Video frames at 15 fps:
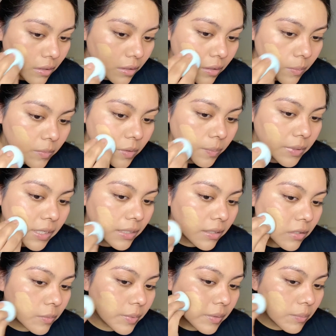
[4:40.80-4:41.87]
I'm gonna apply a
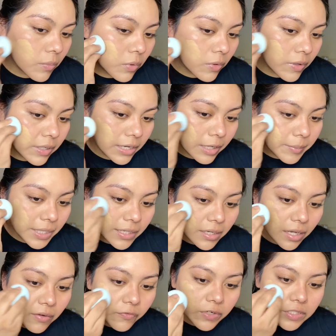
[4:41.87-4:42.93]
little bit more. I mean,
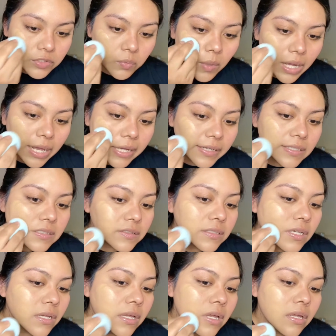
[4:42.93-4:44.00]
coverage wise,
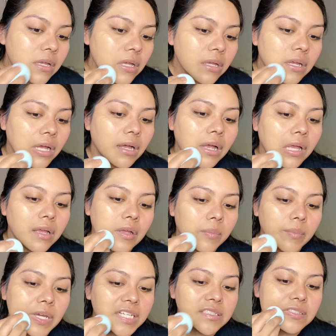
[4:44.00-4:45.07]

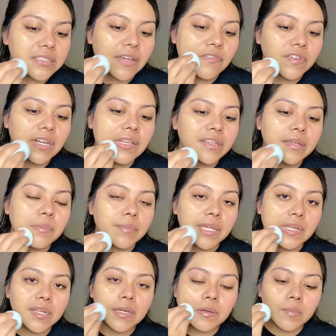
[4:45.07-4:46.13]
it's definitely
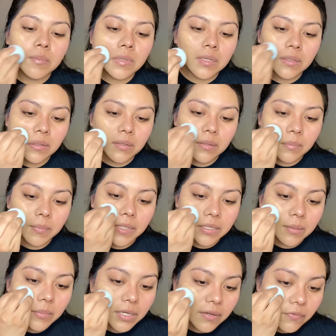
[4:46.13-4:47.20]
medium
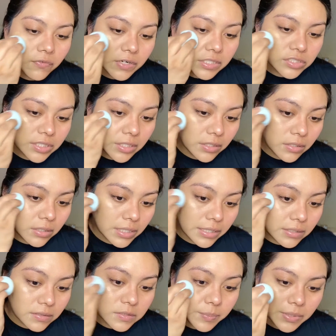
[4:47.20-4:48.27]
coverage and
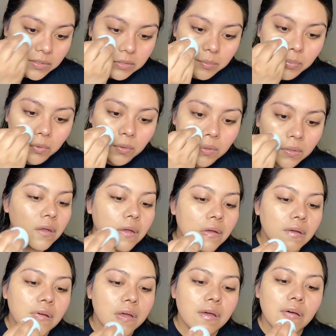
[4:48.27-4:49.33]
it is buildable.
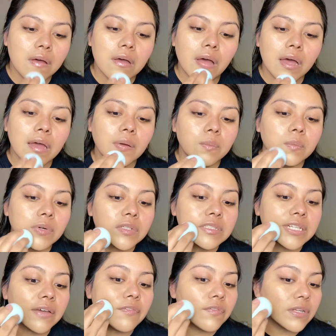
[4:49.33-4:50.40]
I would
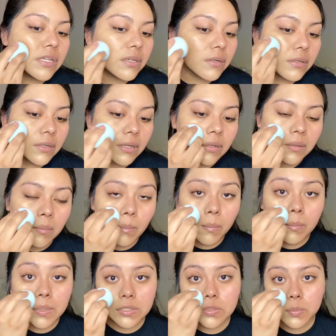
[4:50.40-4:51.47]
definitely
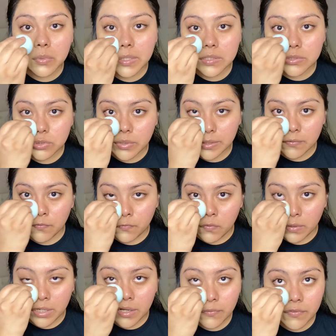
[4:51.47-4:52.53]
much more enjoy a
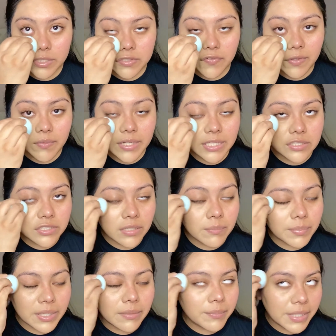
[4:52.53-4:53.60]
full coverage foundation,
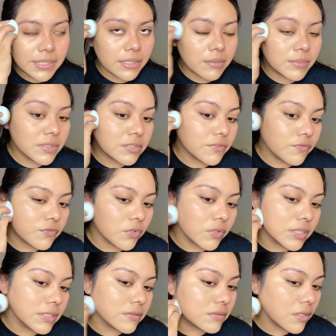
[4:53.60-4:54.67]
but medium to
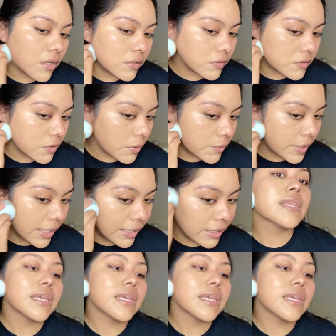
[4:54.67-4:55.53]
full is also okay.